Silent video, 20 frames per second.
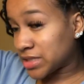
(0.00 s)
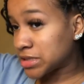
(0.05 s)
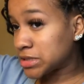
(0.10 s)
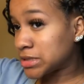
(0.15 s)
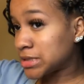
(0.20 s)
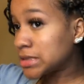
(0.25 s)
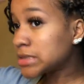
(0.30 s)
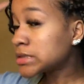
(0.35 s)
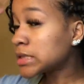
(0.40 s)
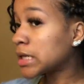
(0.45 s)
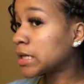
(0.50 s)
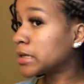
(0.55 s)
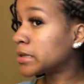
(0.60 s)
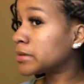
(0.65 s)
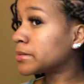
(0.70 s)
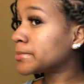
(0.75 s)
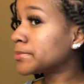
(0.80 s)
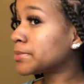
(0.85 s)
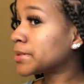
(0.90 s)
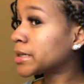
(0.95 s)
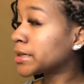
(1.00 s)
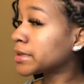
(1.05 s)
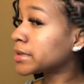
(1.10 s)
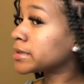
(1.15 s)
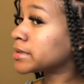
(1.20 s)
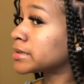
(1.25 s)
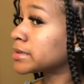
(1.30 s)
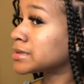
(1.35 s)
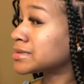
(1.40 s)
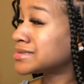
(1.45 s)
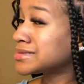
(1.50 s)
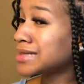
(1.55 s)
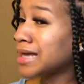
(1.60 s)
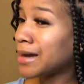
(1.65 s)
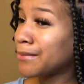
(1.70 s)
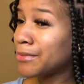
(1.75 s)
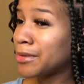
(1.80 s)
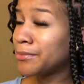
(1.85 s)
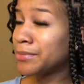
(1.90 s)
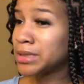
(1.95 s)
this up,
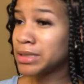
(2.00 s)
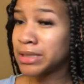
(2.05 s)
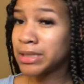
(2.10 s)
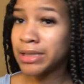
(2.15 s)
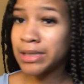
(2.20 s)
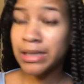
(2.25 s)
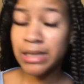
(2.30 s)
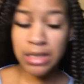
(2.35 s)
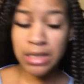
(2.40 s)
I'm gonna put